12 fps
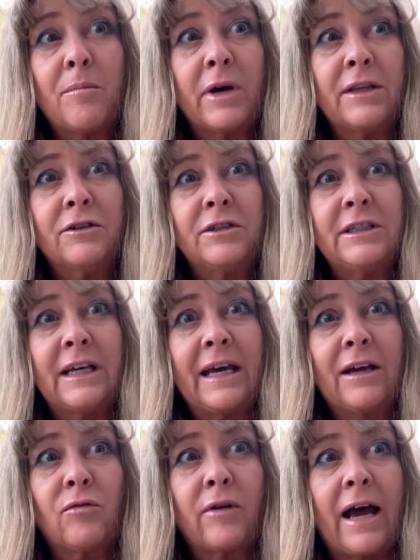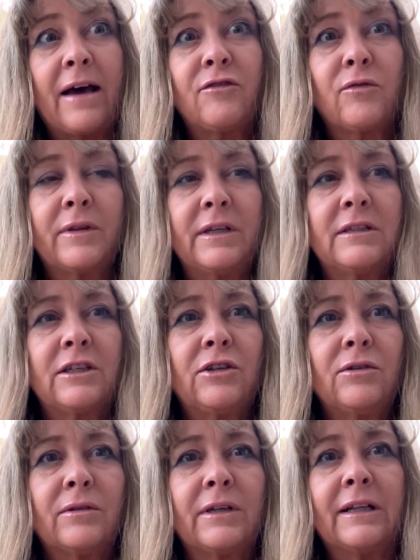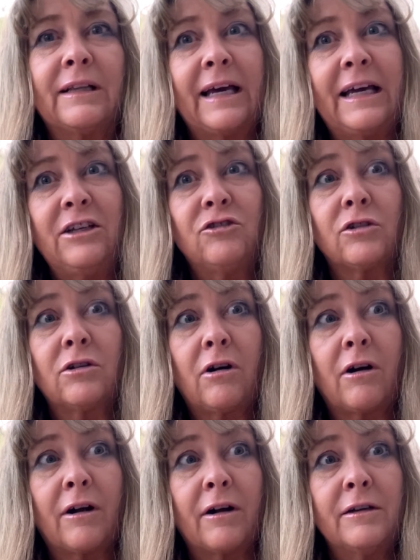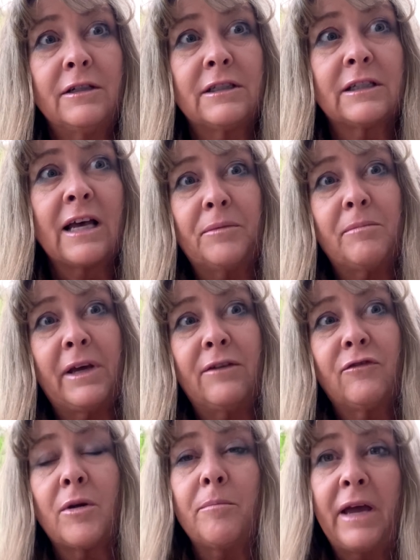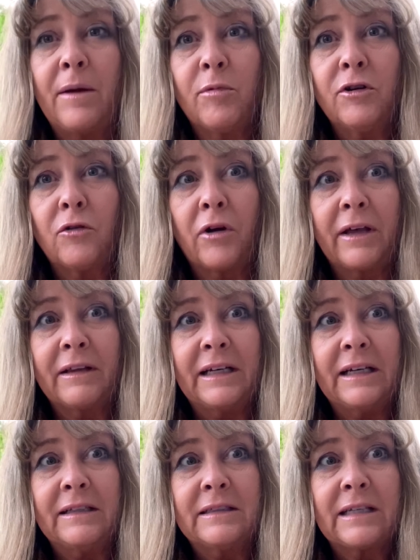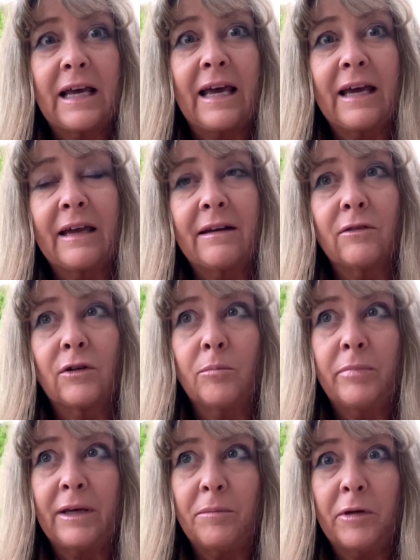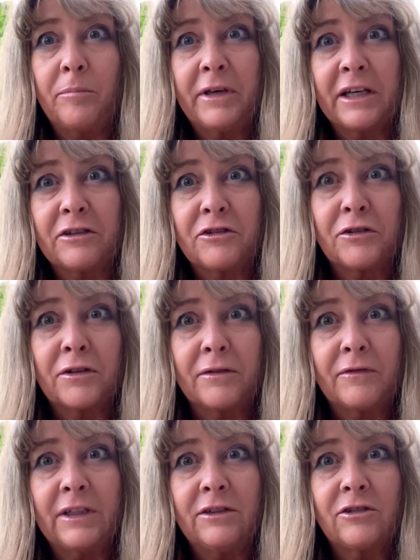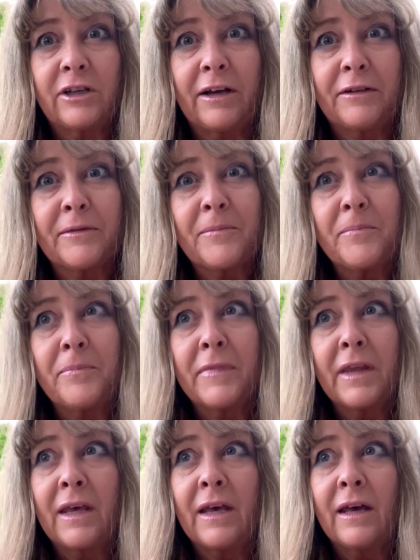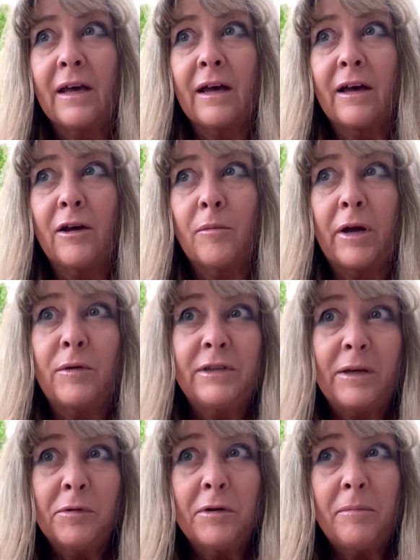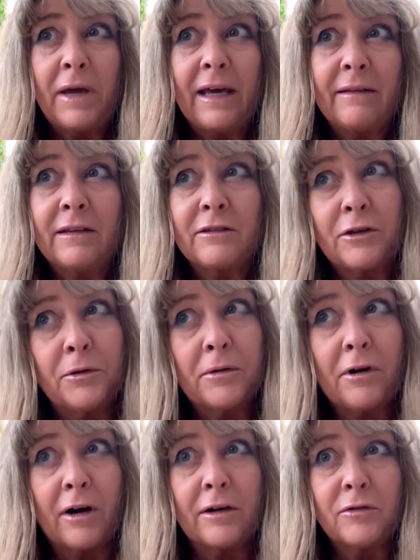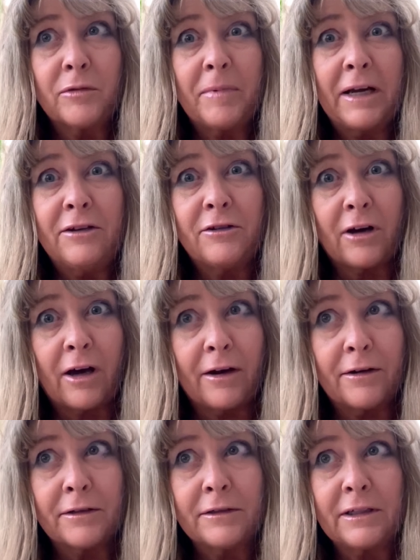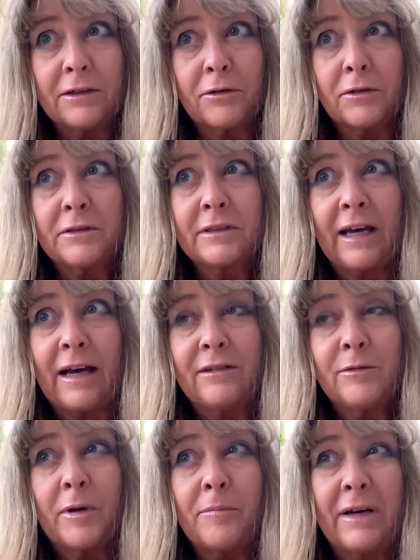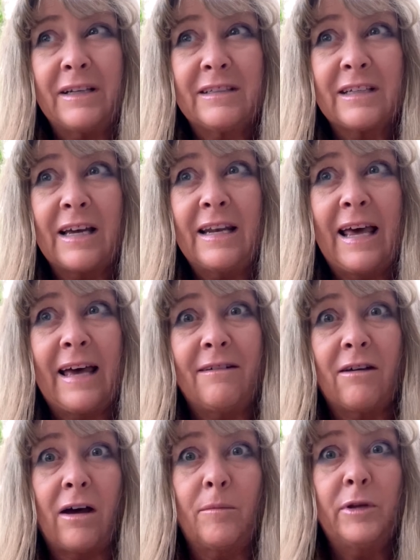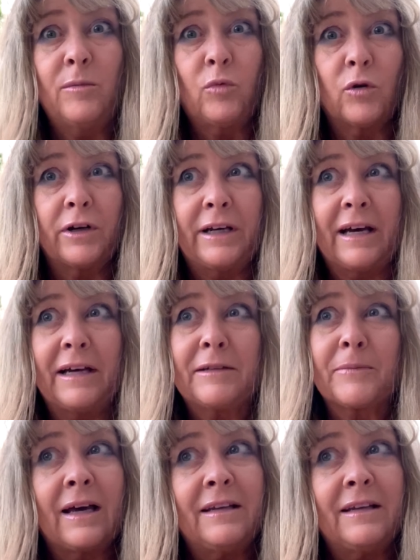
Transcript: Mother's Day crafts were these cute little angel cards made from paper doilies and a little baby picture of each child. I was able to make these cute cards with my daughters in Girl Scouts, but my son had not been born yet.